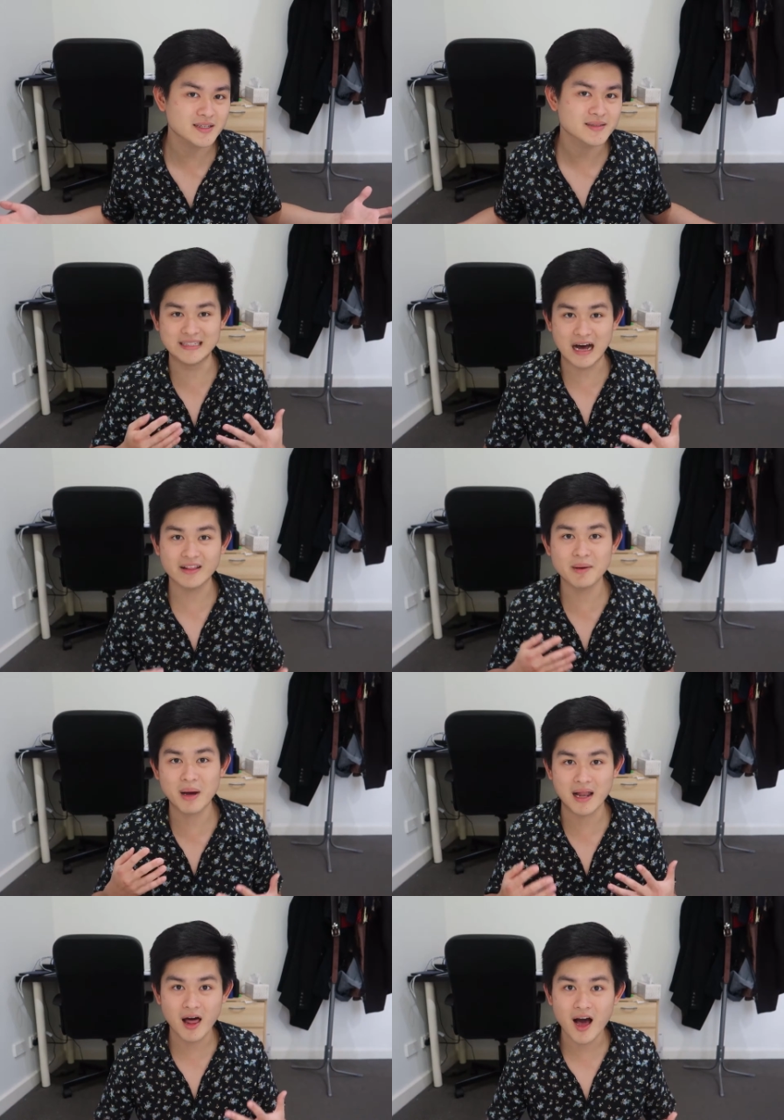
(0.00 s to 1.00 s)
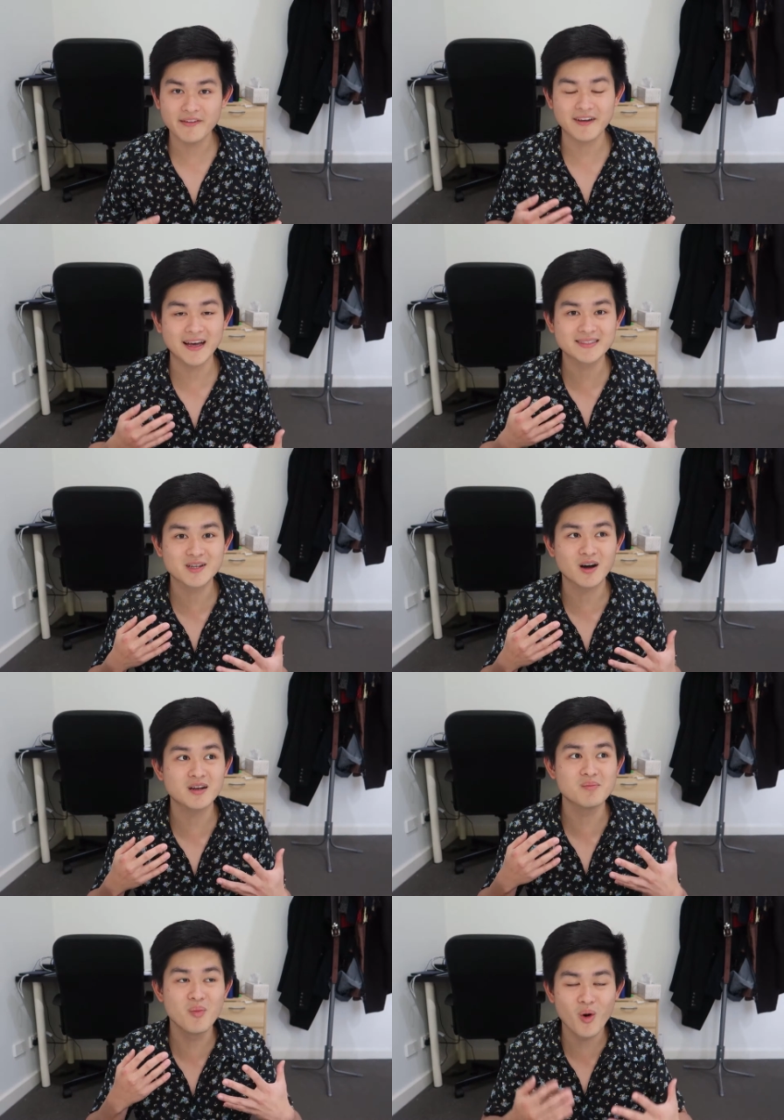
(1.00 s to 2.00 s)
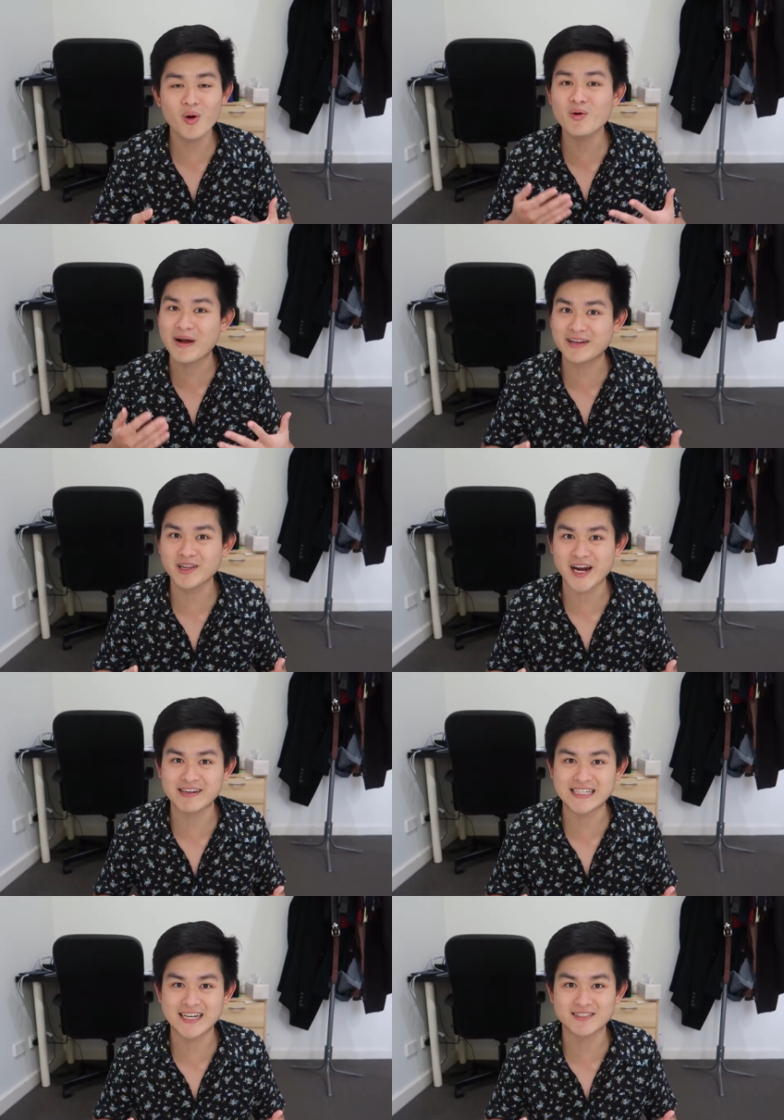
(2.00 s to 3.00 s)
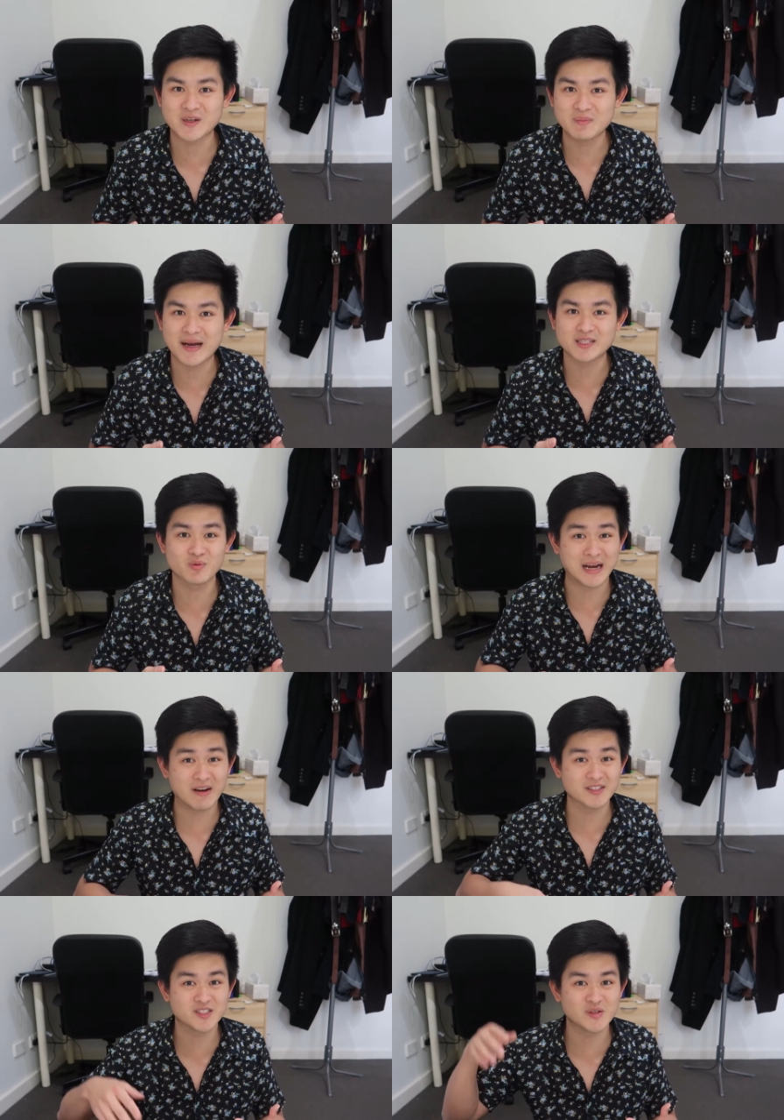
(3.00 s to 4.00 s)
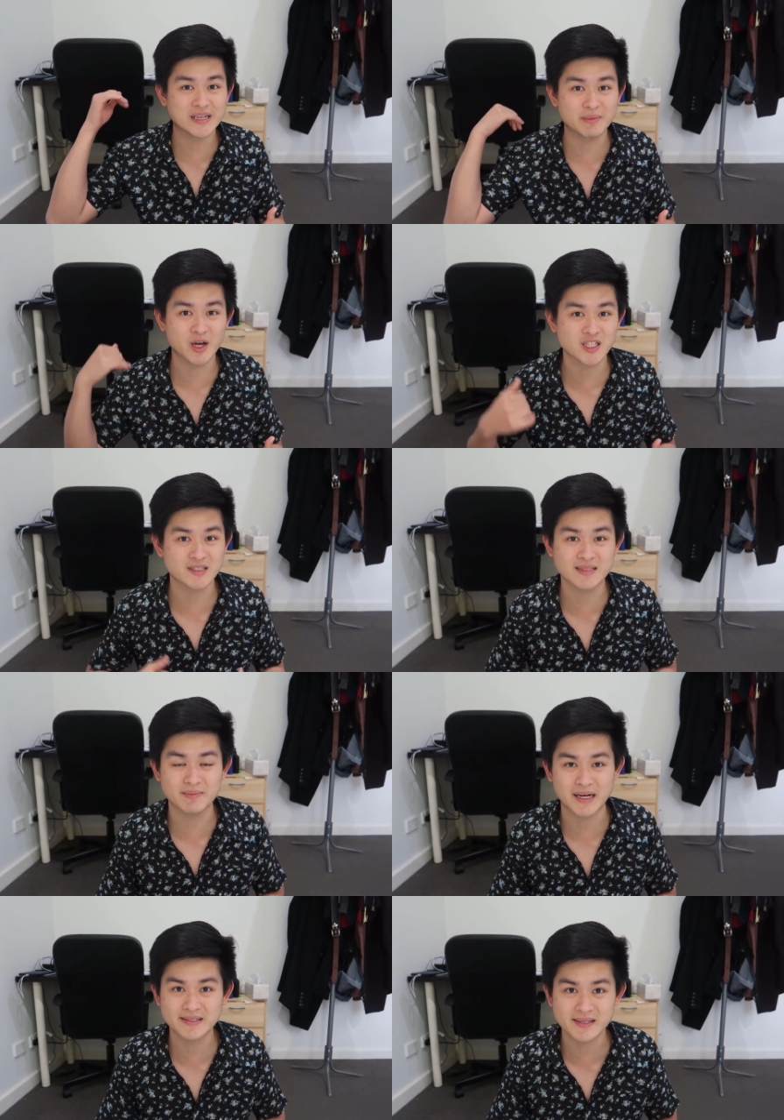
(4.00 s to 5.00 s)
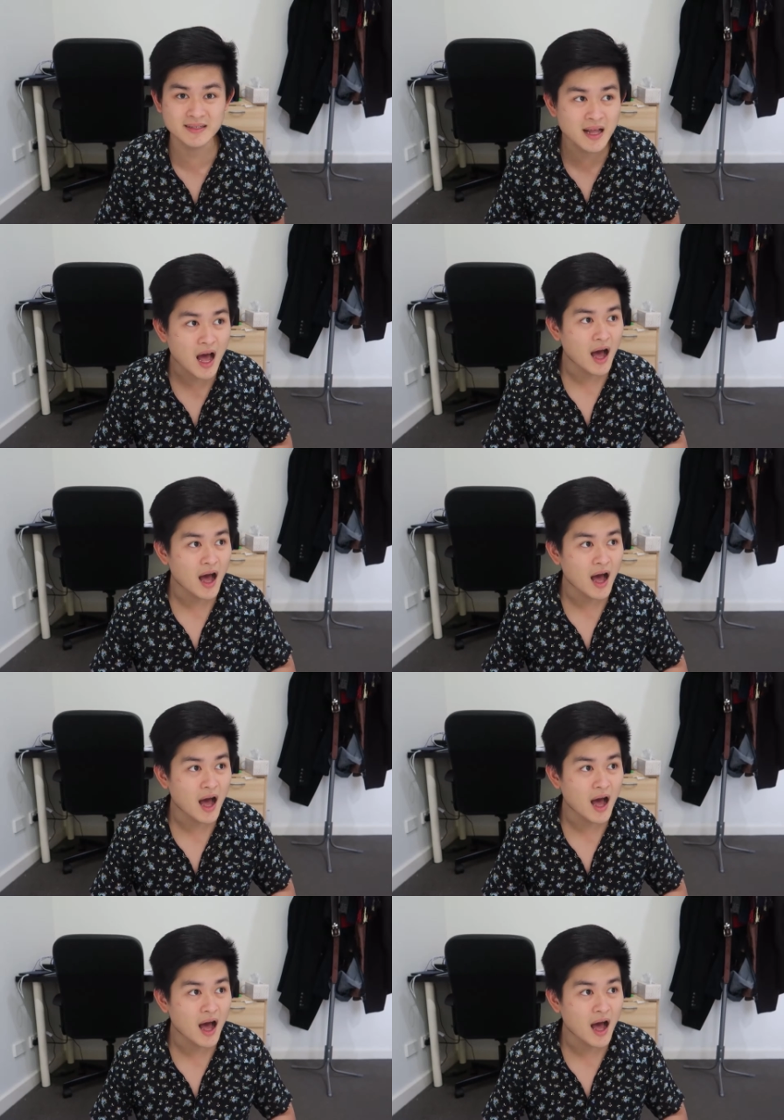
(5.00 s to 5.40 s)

Now that my life has got more regularity as compared to when I was doing emergency medicine,